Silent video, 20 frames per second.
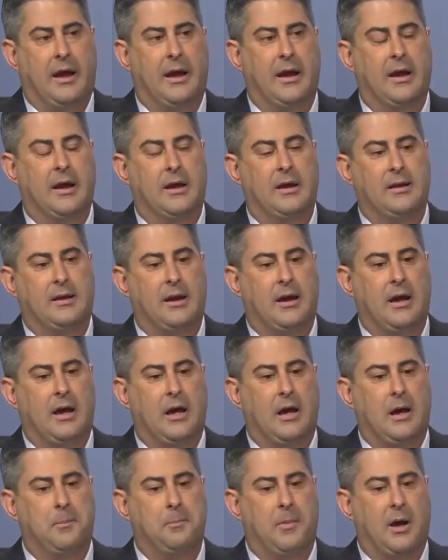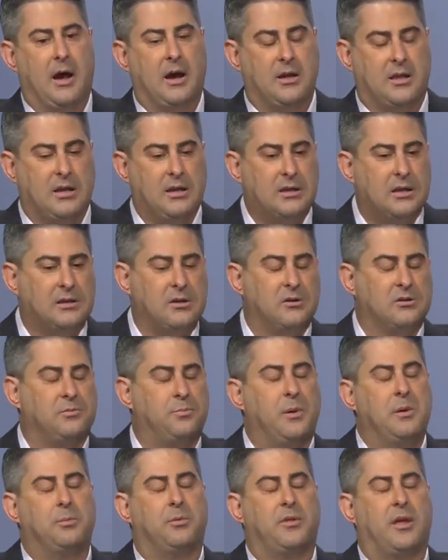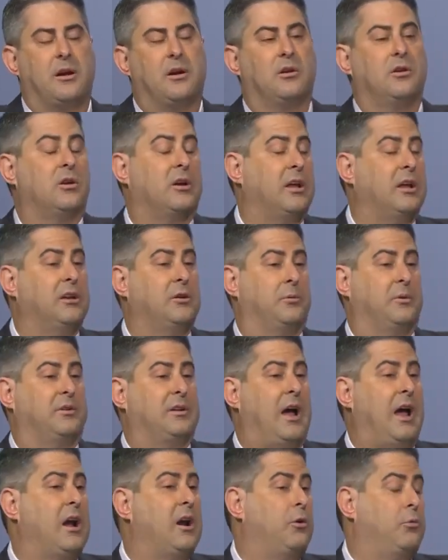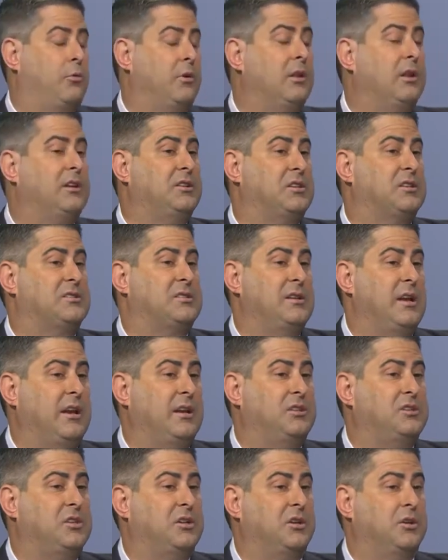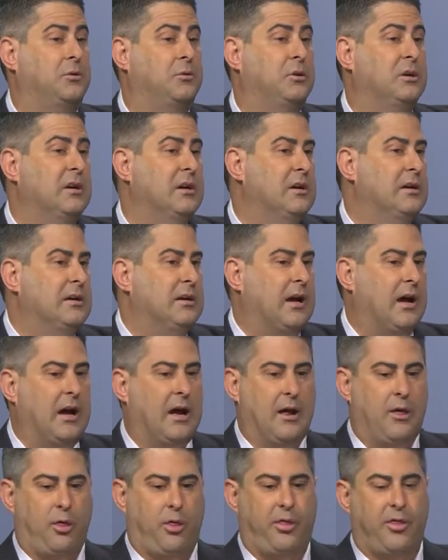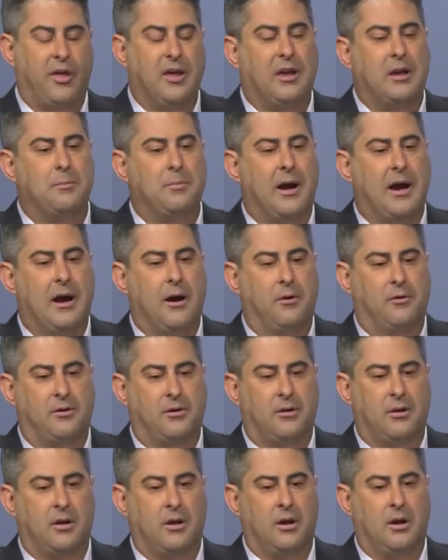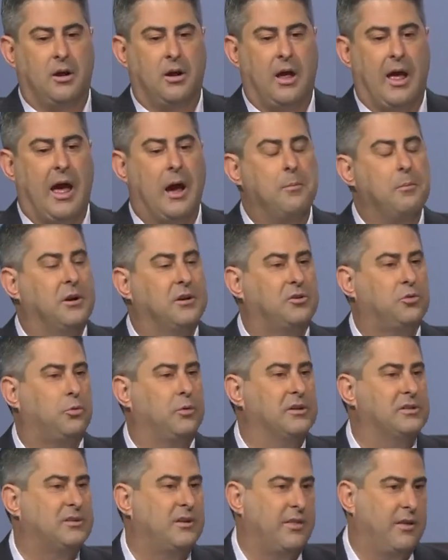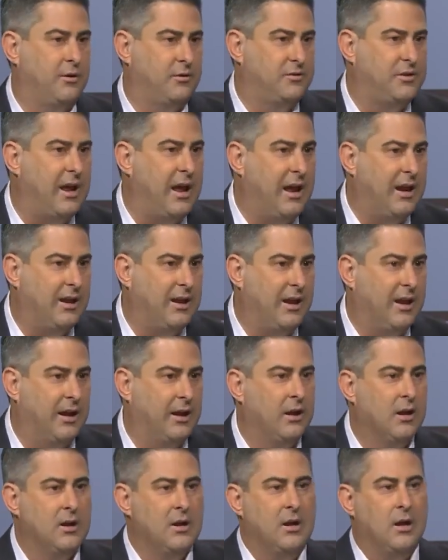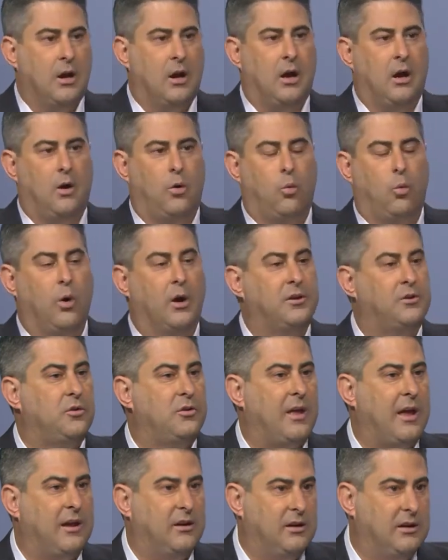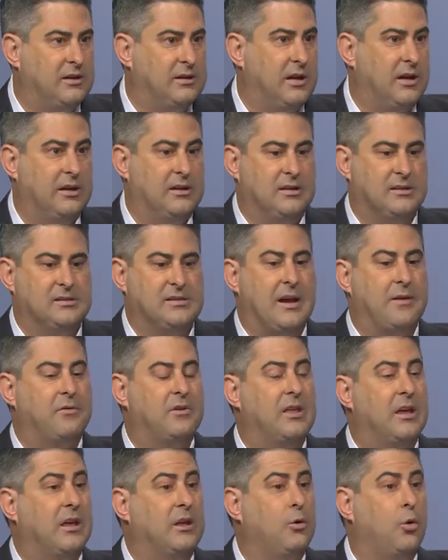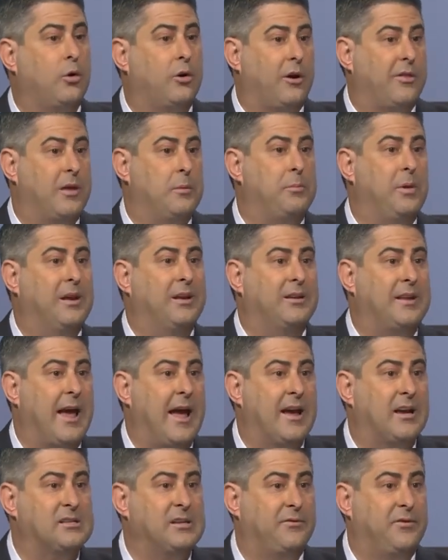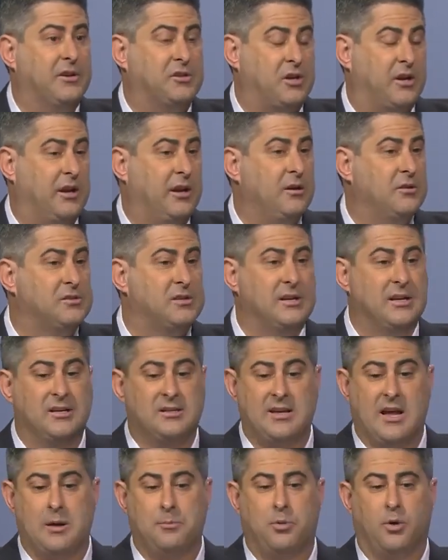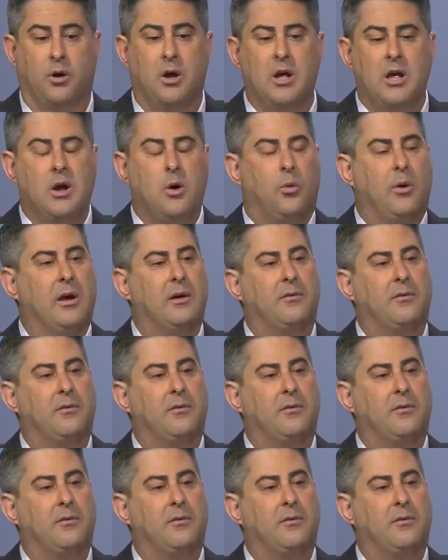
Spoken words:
And I think that those people that are looking to retire really just need to think about how much risk they're taking. What do is everything in order? Are they being tax efficient? Here's an example. We